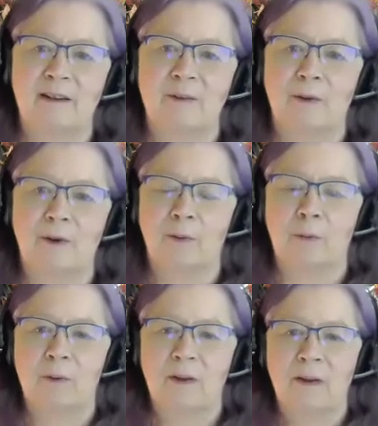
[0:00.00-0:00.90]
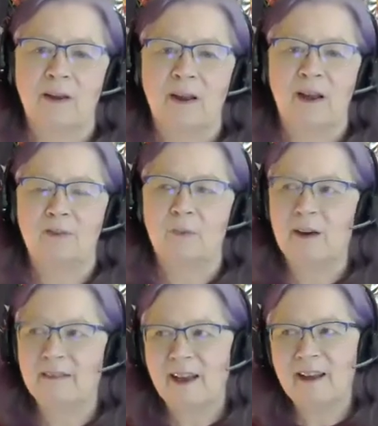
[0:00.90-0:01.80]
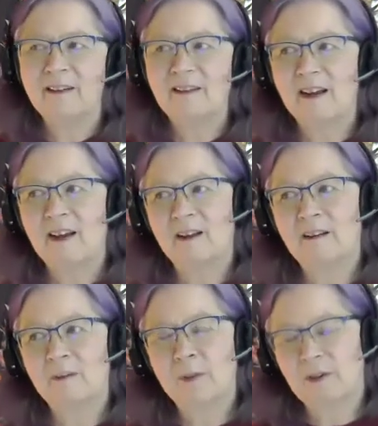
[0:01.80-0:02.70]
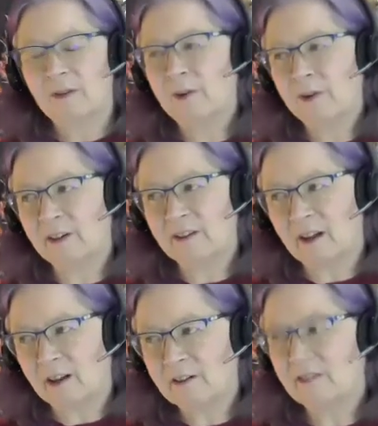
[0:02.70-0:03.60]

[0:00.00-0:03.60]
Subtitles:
you're, as far as I can tell, if you're an adult